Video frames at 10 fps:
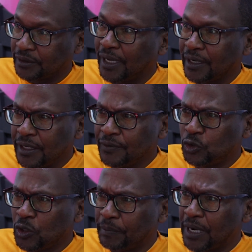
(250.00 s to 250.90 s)
That gives
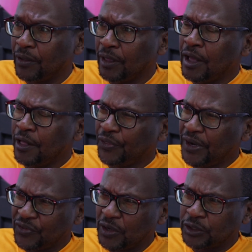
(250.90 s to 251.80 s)
you about
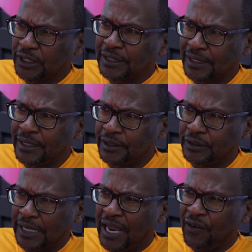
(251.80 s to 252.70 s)
3,000
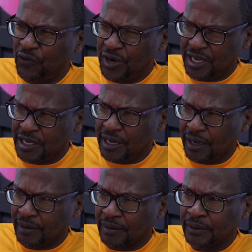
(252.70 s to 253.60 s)
kids every
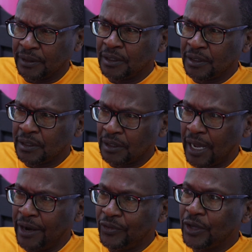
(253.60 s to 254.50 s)
year.
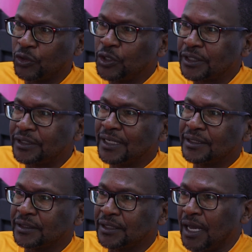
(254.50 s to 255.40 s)
And those are
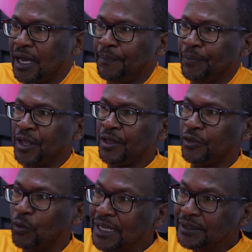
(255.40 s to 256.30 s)
just the
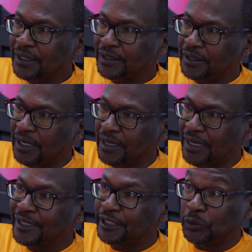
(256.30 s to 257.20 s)
ones that
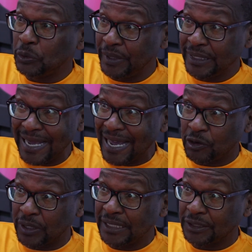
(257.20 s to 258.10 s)
get to be
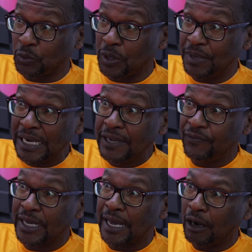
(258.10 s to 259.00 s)
diagnosed. We
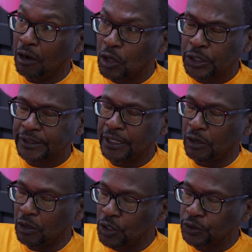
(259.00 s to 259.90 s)
believe there are lots
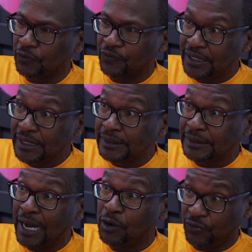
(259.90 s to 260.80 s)
and lots of kids
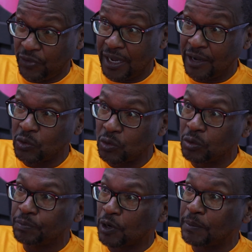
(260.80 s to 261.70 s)
out there
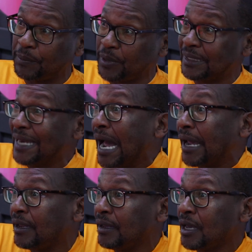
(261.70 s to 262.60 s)
who probably die